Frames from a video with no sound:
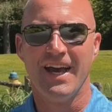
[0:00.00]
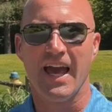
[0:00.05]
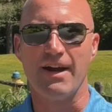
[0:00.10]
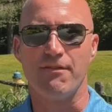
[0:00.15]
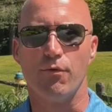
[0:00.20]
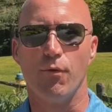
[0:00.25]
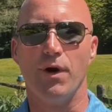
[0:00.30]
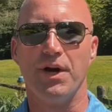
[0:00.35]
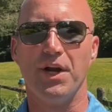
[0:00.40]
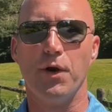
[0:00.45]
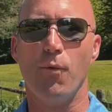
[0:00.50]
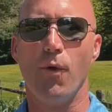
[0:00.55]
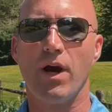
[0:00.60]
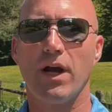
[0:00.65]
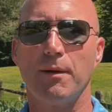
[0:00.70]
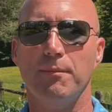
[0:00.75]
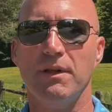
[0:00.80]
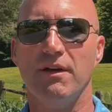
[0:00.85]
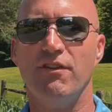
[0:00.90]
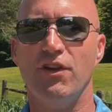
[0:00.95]
Hey everyone and
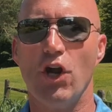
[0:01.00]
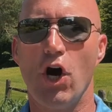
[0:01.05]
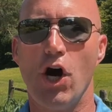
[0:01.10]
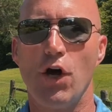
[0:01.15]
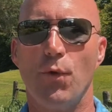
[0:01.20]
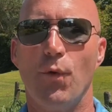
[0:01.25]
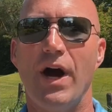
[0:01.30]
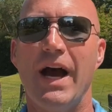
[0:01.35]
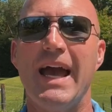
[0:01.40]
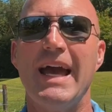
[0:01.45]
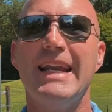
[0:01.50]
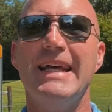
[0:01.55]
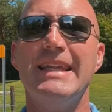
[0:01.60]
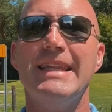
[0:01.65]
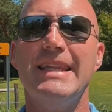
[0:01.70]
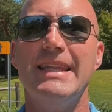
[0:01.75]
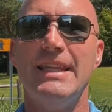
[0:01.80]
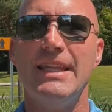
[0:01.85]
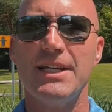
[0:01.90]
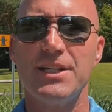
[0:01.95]
welcome Live in Ottawa and
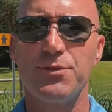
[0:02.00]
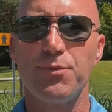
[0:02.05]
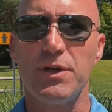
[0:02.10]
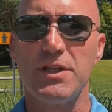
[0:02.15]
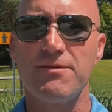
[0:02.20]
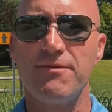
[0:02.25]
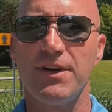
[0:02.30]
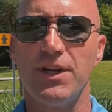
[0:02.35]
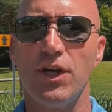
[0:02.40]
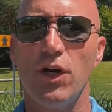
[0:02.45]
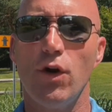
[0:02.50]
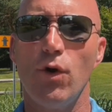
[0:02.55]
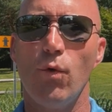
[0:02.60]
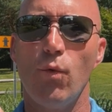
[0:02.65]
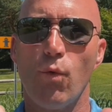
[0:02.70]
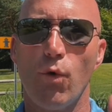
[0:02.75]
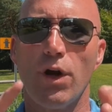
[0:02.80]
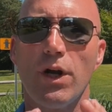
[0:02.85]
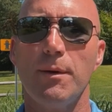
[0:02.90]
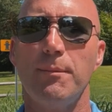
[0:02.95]
in this week's video
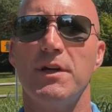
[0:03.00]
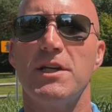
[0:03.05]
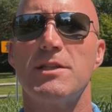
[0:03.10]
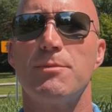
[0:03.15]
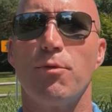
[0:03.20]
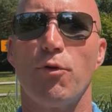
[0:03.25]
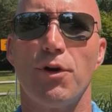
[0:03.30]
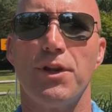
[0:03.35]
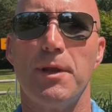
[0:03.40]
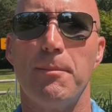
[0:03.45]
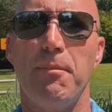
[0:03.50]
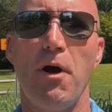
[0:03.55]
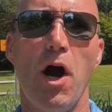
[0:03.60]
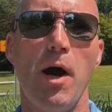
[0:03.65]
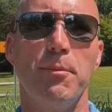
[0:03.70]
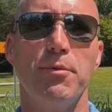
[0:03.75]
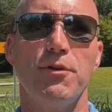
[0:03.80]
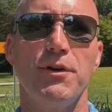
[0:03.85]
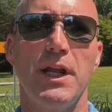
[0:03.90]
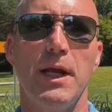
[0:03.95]
we're going to be exploring the
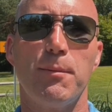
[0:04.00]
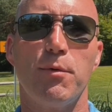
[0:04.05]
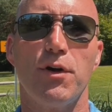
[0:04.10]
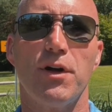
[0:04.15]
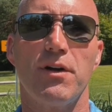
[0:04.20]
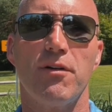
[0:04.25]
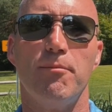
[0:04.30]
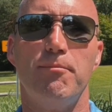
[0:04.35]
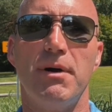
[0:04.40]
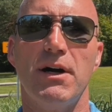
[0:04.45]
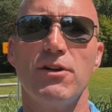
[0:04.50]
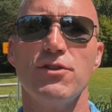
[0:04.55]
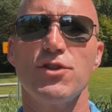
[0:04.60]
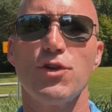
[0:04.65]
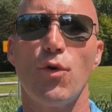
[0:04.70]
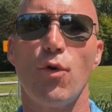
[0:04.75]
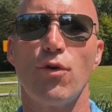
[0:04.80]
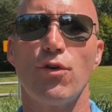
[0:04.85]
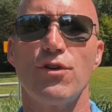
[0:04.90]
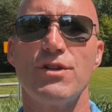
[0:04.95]
popular neighborhood of Bell's
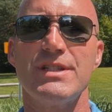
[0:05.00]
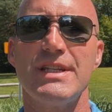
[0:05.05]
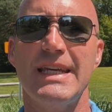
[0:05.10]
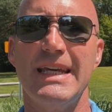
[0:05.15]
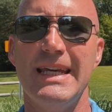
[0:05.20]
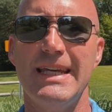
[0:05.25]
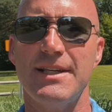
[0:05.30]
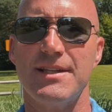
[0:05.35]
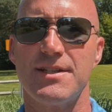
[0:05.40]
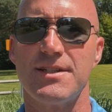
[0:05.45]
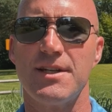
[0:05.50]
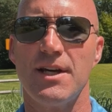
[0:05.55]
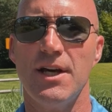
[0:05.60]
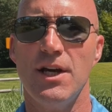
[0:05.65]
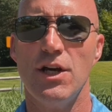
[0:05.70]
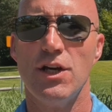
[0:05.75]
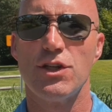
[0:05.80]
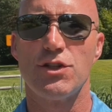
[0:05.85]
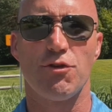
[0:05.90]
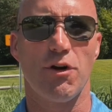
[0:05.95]
Corners East
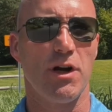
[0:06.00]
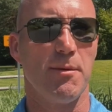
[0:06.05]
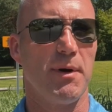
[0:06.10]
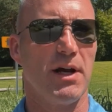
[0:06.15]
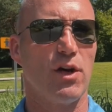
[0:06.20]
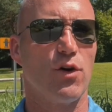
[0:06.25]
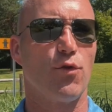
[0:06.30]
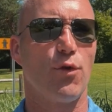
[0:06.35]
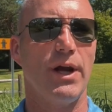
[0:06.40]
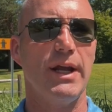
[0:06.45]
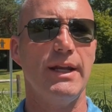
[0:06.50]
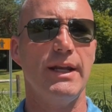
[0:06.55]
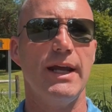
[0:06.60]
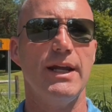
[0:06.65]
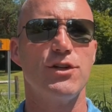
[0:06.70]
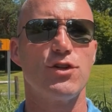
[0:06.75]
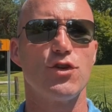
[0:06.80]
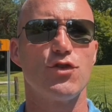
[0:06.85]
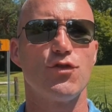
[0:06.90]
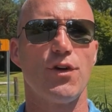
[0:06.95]
surrounded by great
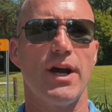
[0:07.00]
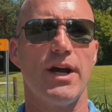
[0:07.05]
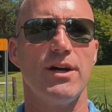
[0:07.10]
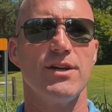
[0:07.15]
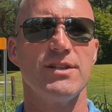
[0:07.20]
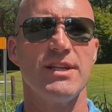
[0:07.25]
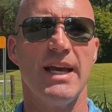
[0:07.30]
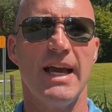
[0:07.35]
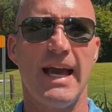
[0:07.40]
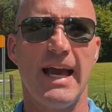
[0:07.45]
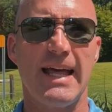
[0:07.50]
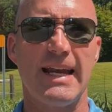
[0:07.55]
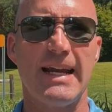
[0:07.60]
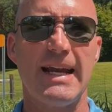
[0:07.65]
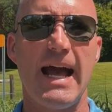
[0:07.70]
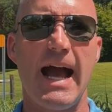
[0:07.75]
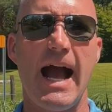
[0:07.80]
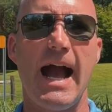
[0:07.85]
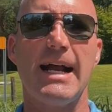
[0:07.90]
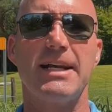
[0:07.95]
nature trails and
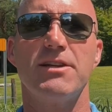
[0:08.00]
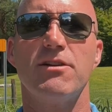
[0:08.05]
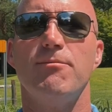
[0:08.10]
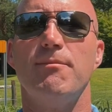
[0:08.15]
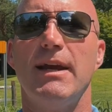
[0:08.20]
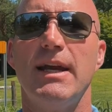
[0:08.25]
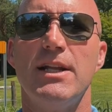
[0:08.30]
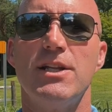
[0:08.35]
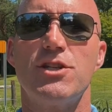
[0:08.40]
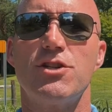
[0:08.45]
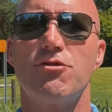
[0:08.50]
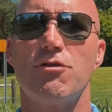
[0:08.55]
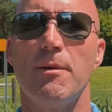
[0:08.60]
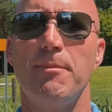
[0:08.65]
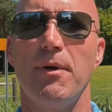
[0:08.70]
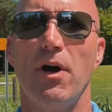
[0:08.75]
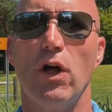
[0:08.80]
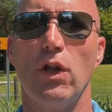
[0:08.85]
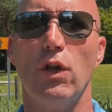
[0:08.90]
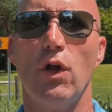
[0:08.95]
an active main
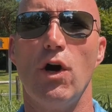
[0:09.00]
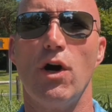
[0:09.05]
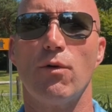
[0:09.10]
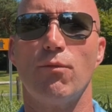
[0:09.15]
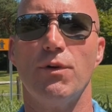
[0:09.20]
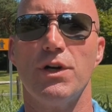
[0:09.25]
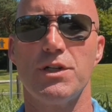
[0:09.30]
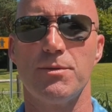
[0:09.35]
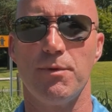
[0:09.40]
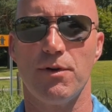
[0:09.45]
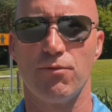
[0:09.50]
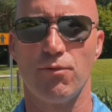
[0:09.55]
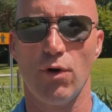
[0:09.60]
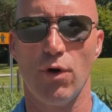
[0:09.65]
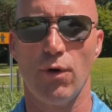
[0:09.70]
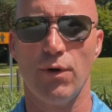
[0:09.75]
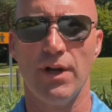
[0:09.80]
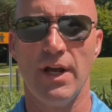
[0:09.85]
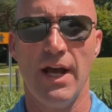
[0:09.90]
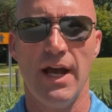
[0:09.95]
strip along Richmond
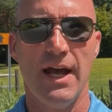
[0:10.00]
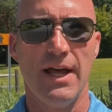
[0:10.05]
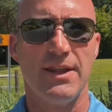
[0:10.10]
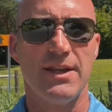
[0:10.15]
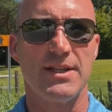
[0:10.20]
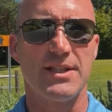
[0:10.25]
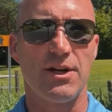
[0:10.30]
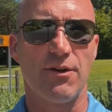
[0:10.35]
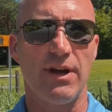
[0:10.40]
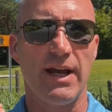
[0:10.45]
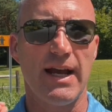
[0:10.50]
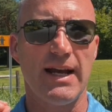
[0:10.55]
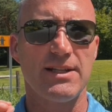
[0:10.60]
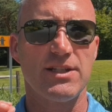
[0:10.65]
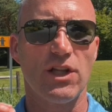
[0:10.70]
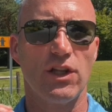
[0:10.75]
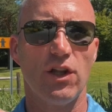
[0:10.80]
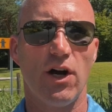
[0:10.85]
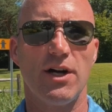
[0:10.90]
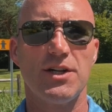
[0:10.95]
Road. This area has
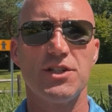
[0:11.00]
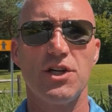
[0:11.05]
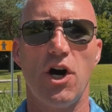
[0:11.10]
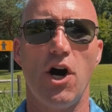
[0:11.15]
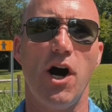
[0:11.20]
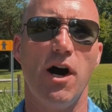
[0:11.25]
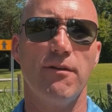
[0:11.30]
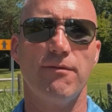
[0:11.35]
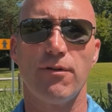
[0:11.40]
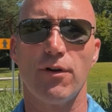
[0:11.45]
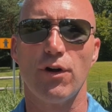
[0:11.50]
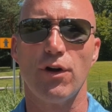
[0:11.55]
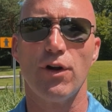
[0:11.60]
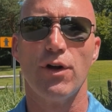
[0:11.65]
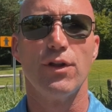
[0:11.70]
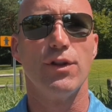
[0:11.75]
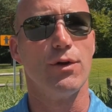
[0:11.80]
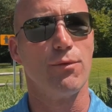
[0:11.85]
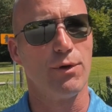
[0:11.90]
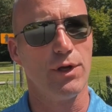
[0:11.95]
a lot to offer
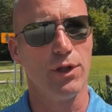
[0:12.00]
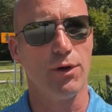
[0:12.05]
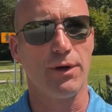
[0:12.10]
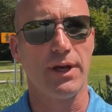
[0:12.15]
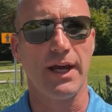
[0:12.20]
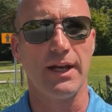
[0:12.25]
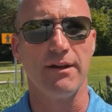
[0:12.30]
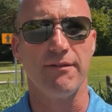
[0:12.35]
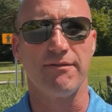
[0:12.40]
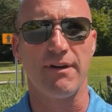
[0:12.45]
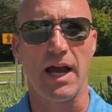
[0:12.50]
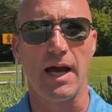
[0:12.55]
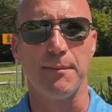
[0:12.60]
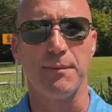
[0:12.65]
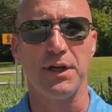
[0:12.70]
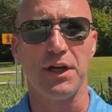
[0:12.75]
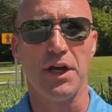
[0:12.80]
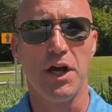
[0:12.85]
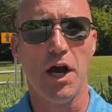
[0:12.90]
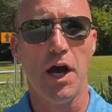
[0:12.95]
the relocating
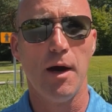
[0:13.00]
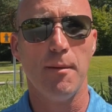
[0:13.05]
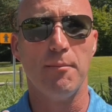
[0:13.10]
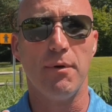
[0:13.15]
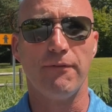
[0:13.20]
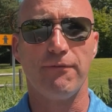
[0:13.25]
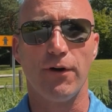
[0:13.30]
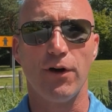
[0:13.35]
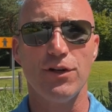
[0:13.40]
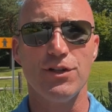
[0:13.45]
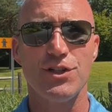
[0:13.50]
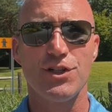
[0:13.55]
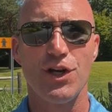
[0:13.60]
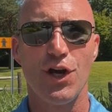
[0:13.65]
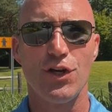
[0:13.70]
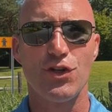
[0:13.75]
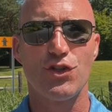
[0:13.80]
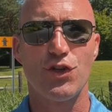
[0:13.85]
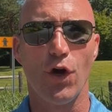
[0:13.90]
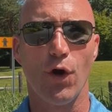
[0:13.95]
family. But first,
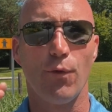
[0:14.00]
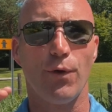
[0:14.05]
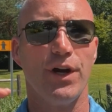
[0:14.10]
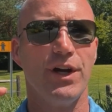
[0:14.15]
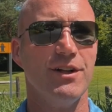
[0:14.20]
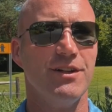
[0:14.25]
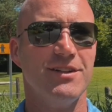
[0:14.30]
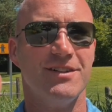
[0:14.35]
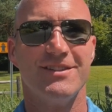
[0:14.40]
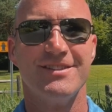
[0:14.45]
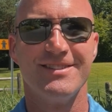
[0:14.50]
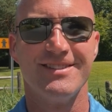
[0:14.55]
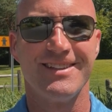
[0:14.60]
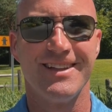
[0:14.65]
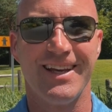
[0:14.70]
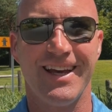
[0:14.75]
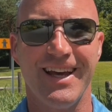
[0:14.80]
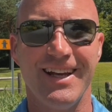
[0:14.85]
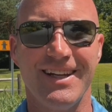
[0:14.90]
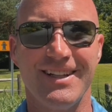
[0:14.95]
show reel,
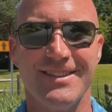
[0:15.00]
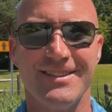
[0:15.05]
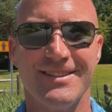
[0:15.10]
hit it!